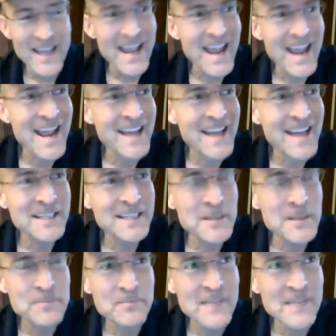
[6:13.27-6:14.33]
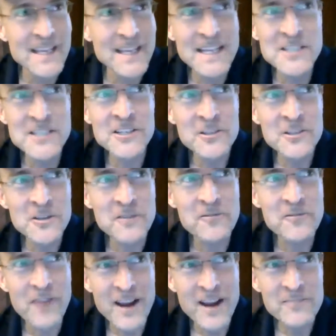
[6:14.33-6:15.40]
And it still took
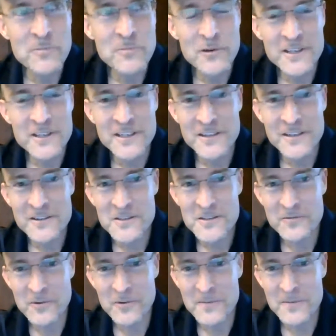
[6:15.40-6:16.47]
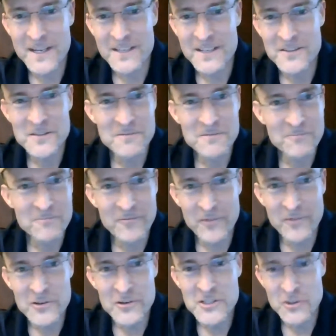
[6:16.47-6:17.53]
5 more years for me to
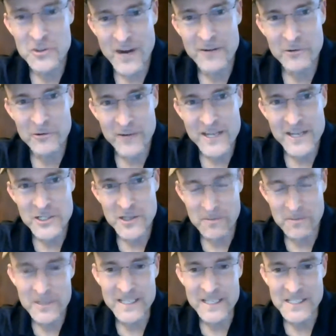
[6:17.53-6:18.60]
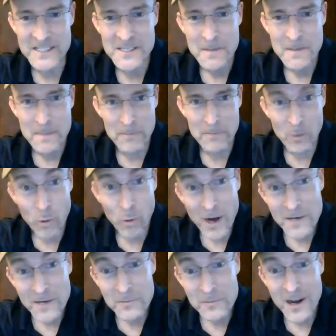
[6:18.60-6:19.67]
first try to arrange a piece. But
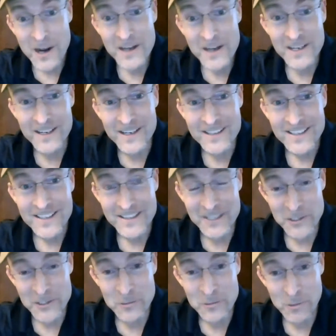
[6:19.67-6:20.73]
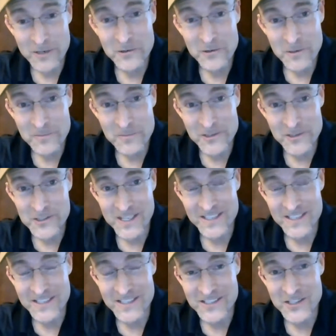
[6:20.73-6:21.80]
Wana Baraka, that your one group you
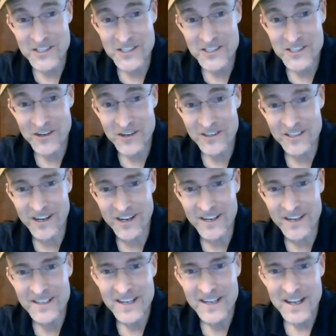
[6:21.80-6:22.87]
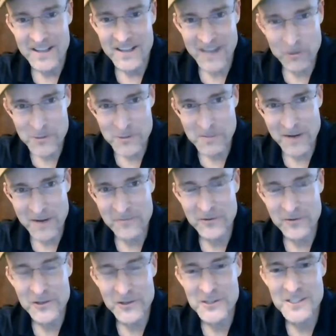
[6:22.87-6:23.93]
said just started on, that was my
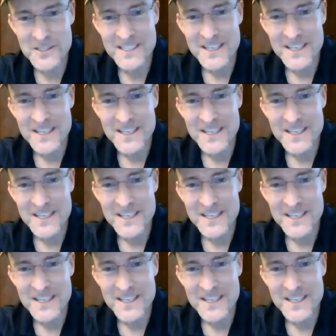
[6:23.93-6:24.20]
first